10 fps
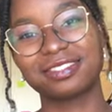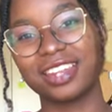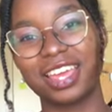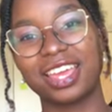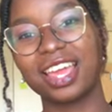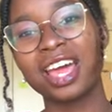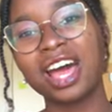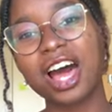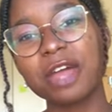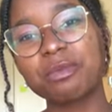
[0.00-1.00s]
Nay,
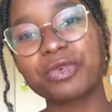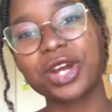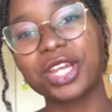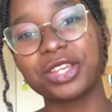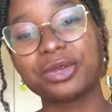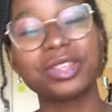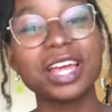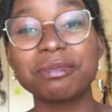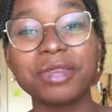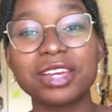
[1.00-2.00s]
I pray you,
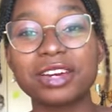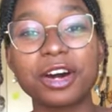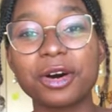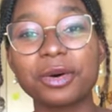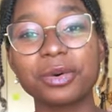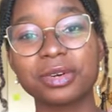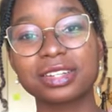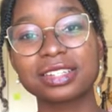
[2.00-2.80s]
let me go.